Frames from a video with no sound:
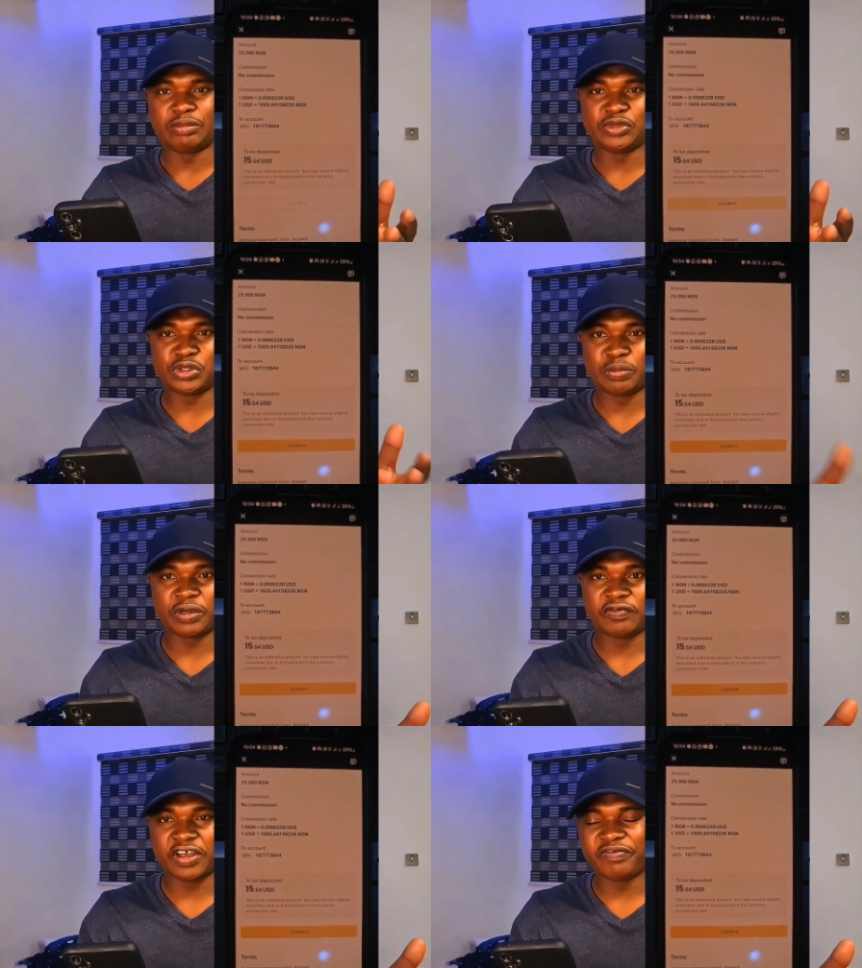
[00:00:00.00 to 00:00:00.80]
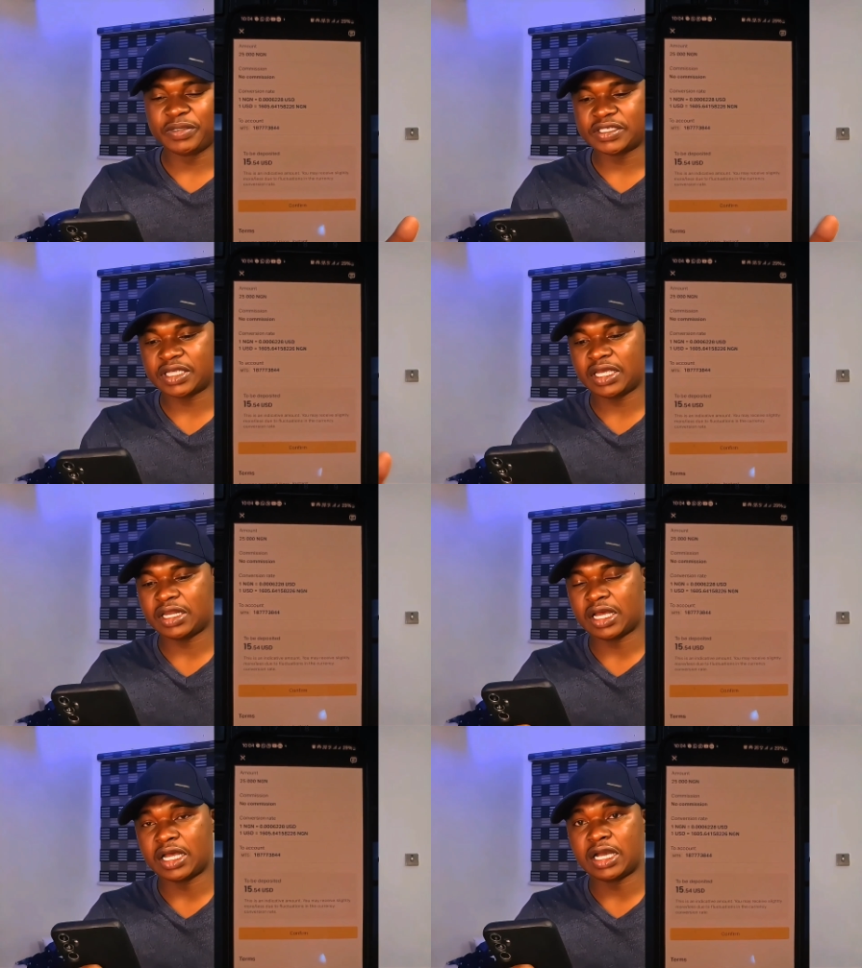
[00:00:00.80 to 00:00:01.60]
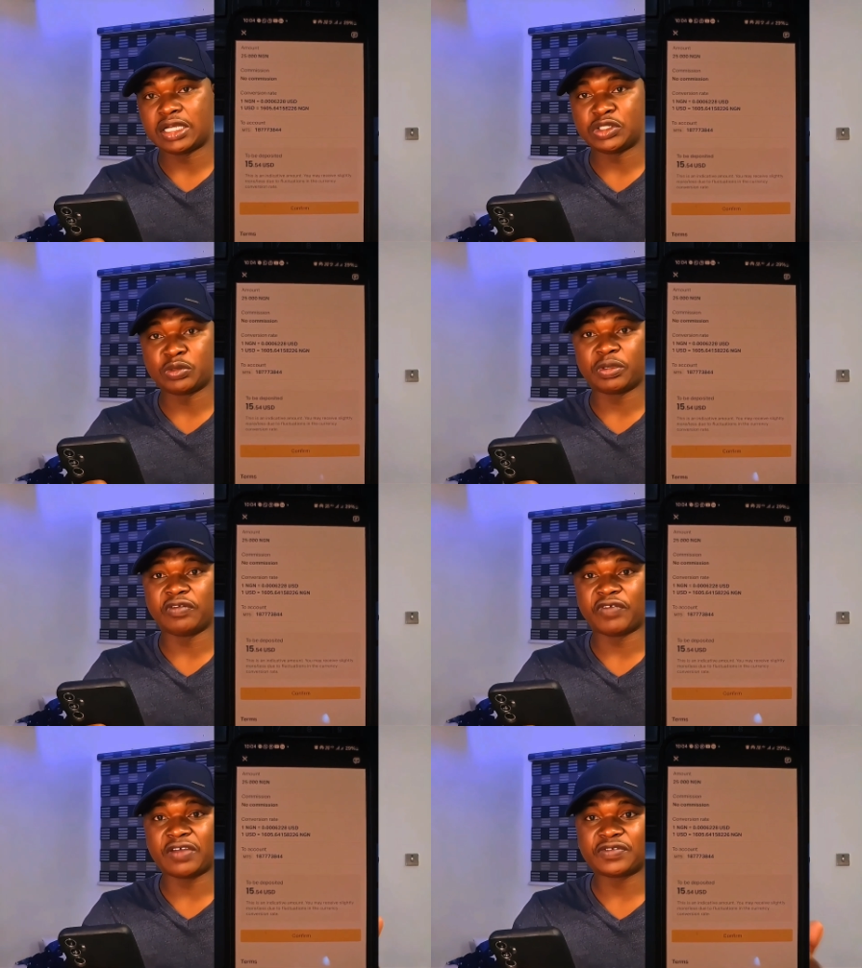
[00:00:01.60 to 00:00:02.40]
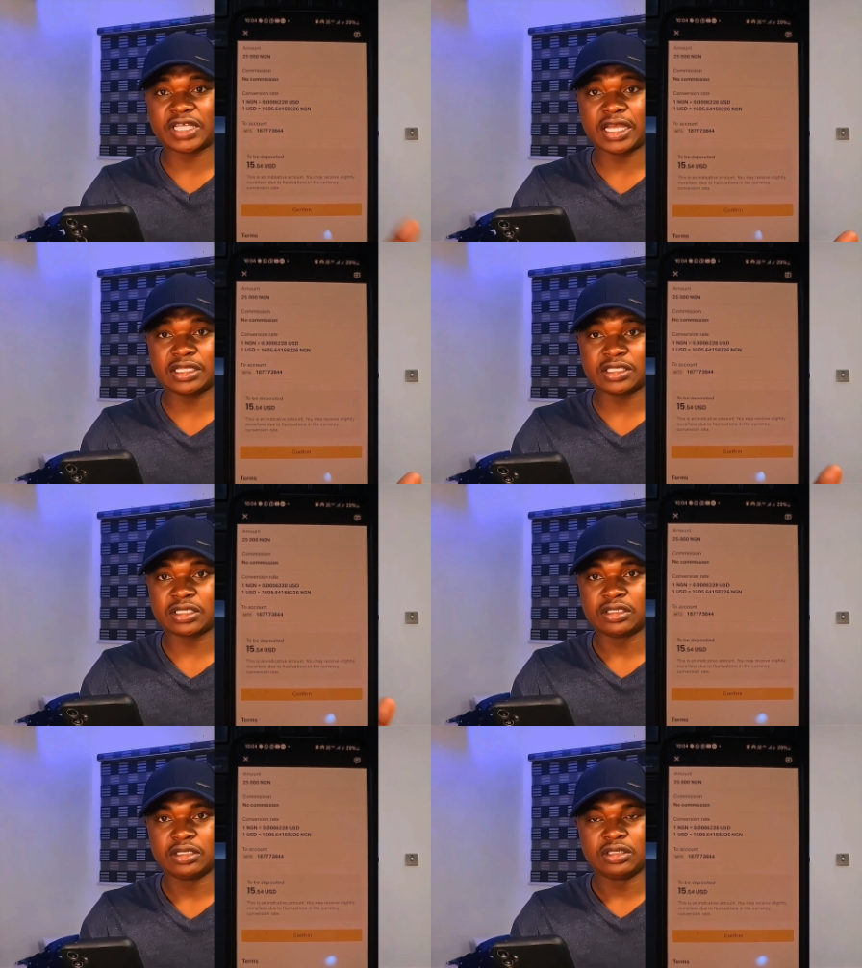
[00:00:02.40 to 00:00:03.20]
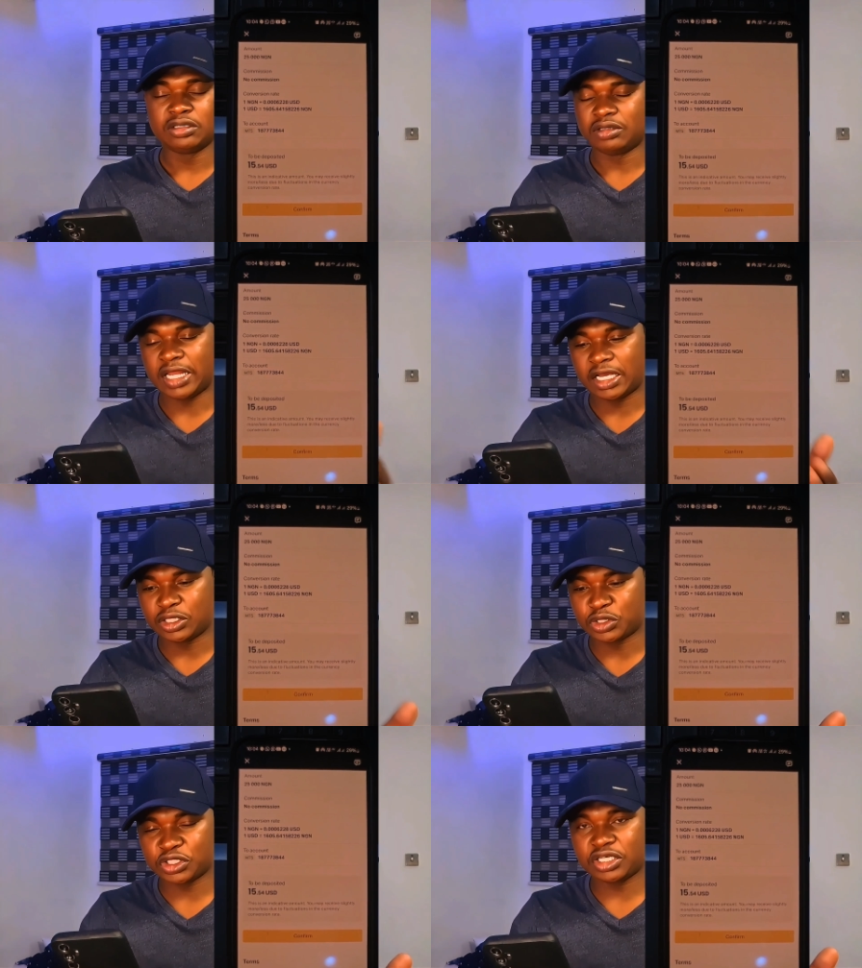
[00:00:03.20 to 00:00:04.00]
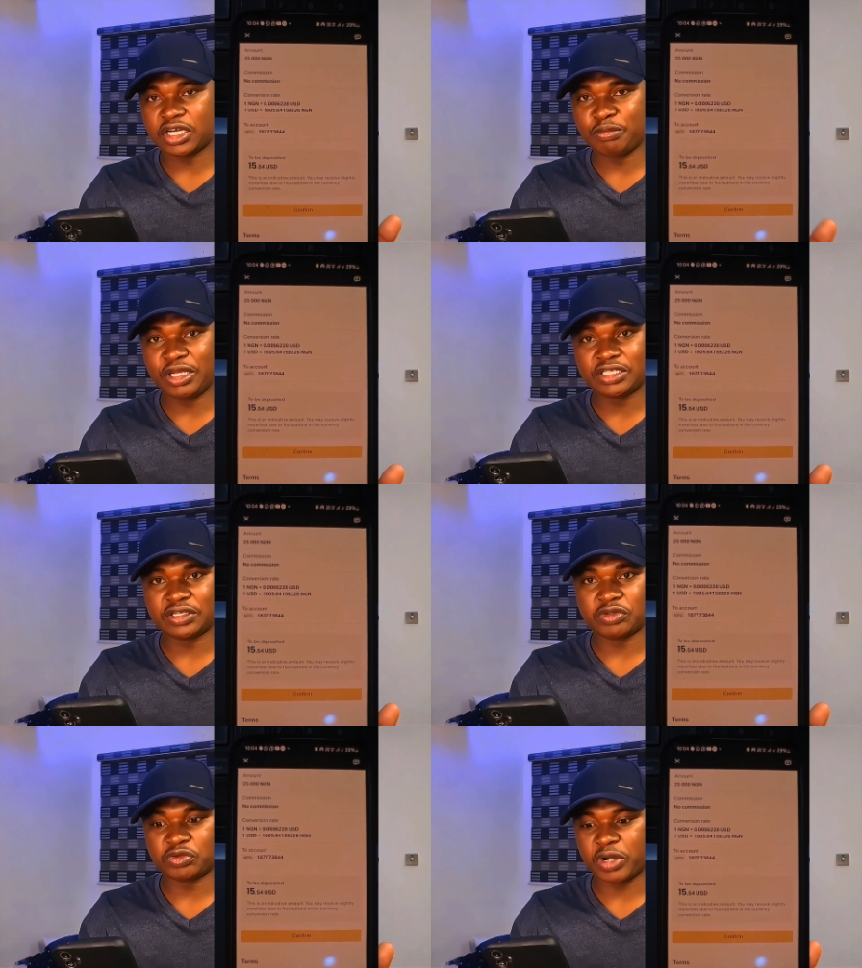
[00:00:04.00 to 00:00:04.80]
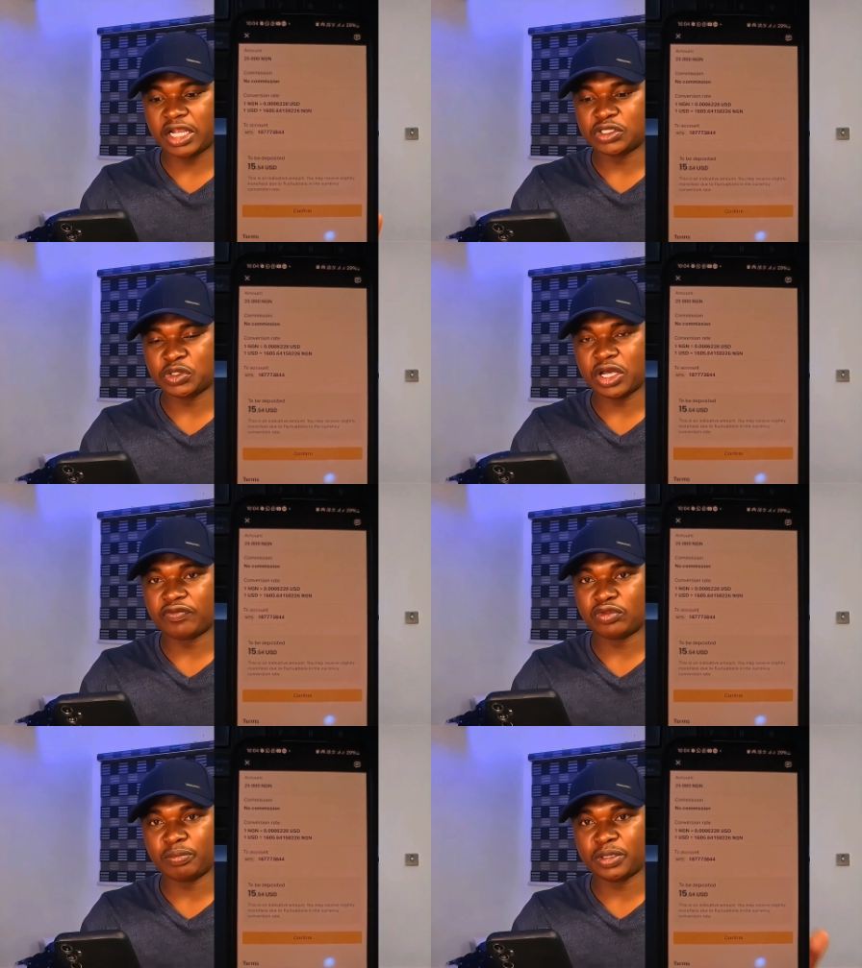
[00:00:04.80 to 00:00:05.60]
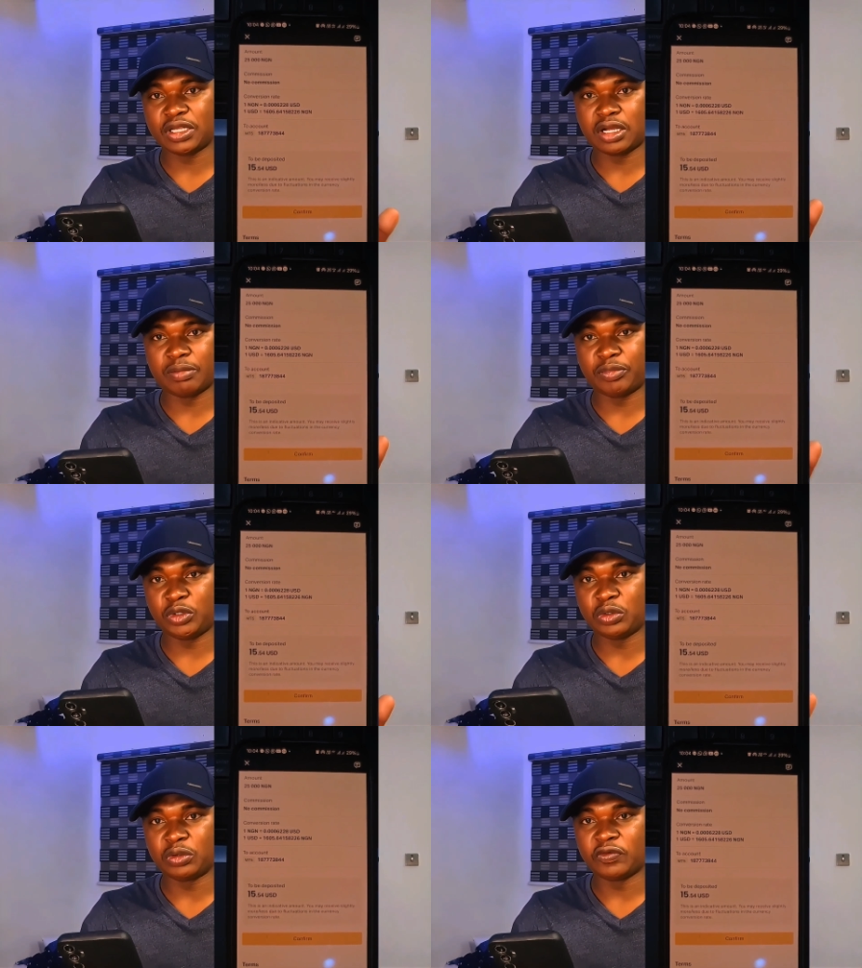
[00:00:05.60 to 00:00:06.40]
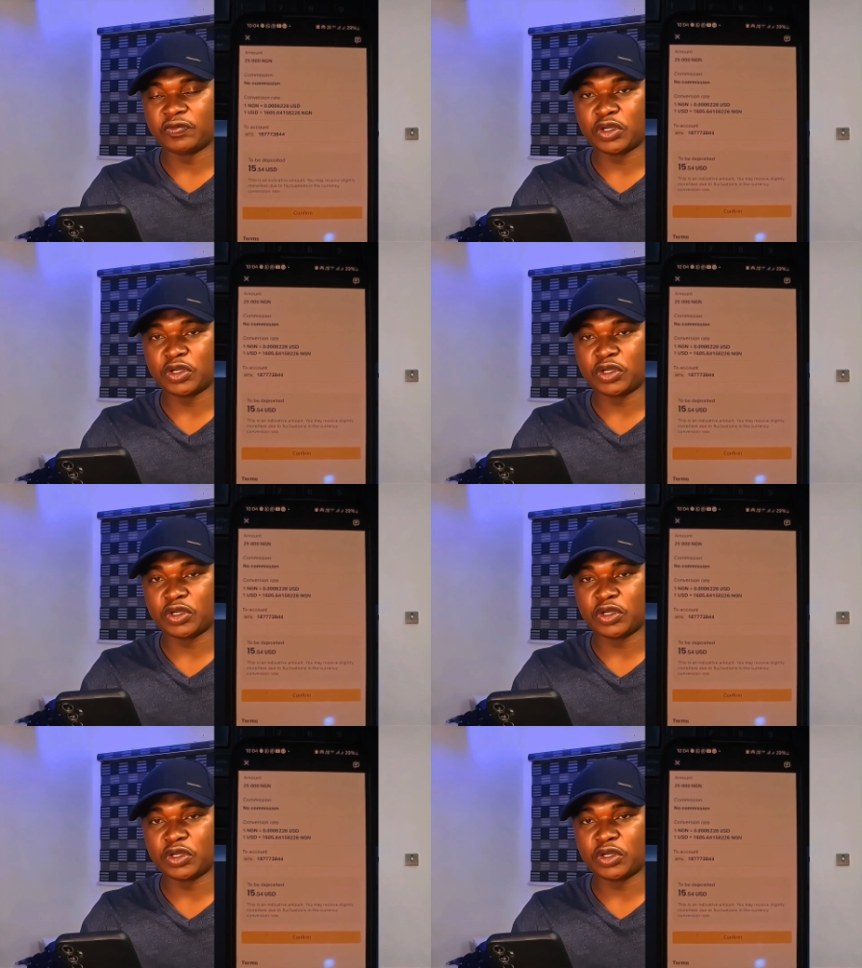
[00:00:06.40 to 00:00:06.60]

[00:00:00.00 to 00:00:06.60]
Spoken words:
and it will take me to this place. It will show me the conversion $1 to naira and naira to dollars.